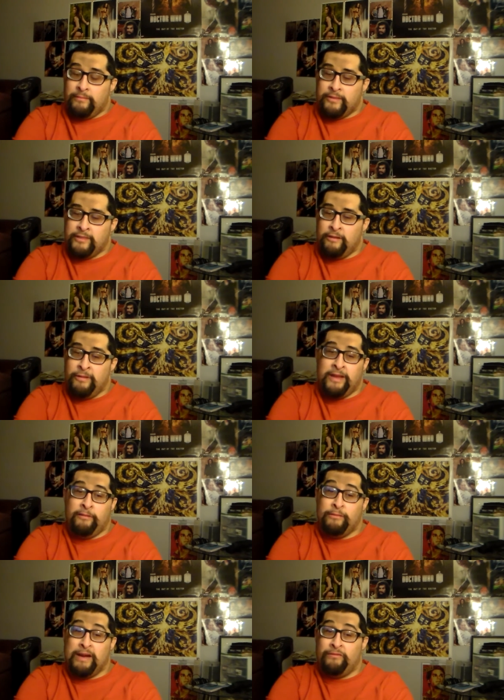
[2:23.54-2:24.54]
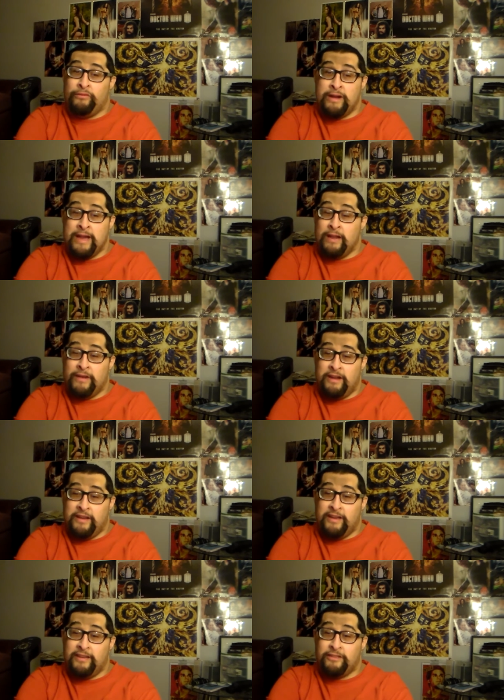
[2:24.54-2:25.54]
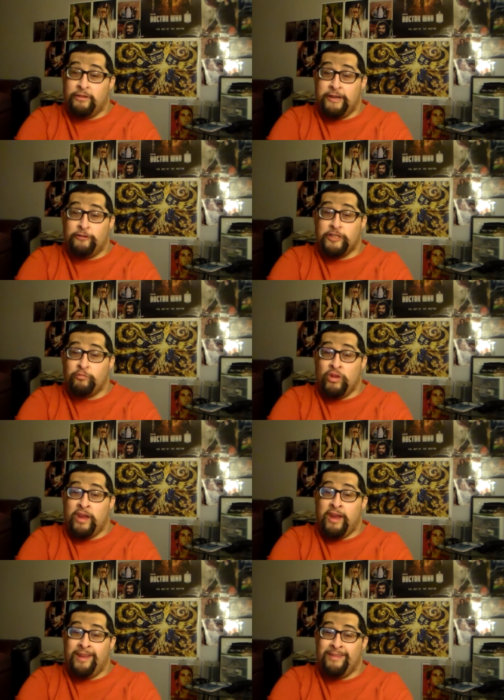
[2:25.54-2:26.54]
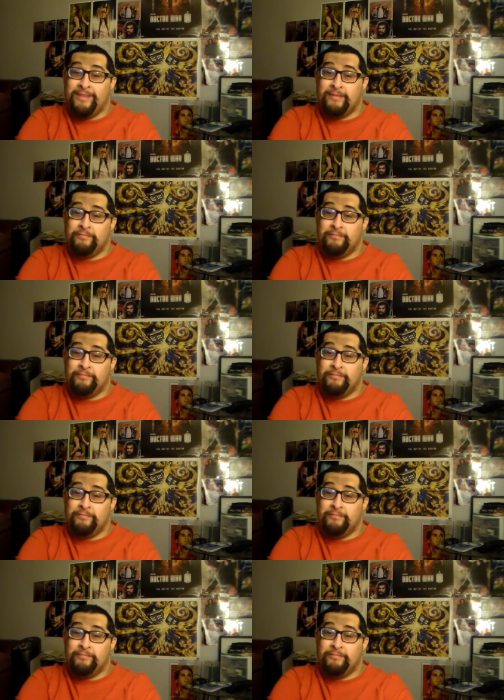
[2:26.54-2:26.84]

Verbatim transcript: Sony, you have run out of ideas or are you just playing?